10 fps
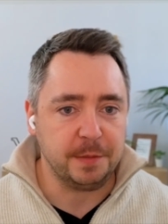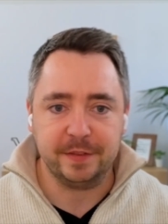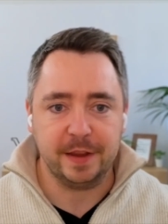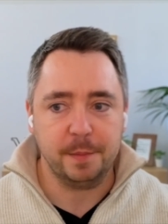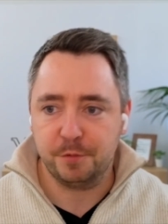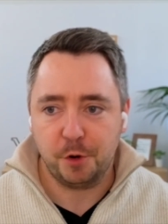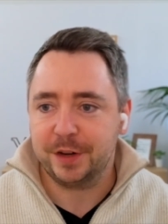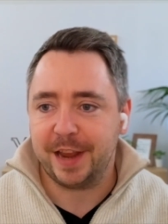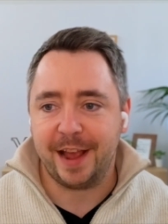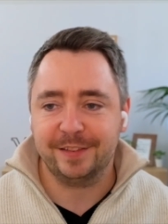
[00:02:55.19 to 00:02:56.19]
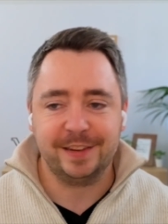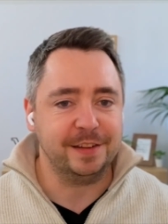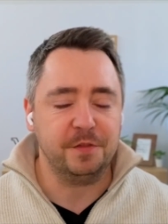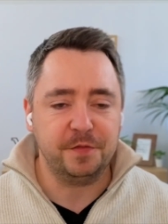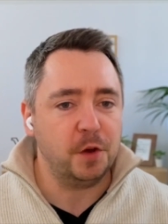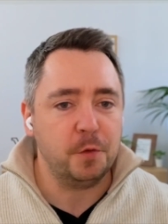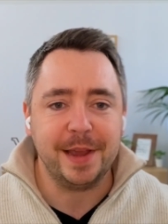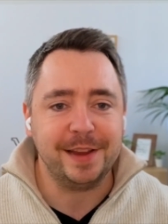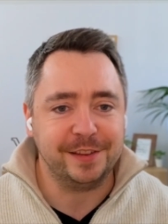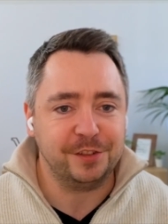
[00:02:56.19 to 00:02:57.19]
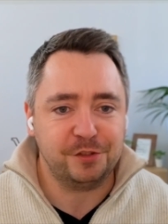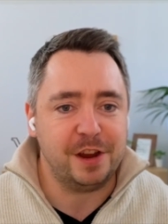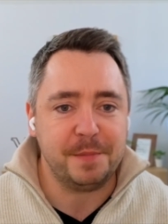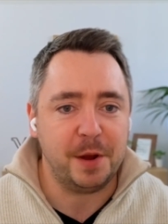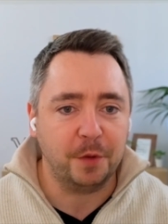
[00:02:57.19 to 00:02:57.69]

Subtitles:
Is it a broadcast? Is it filming? Is it streaming?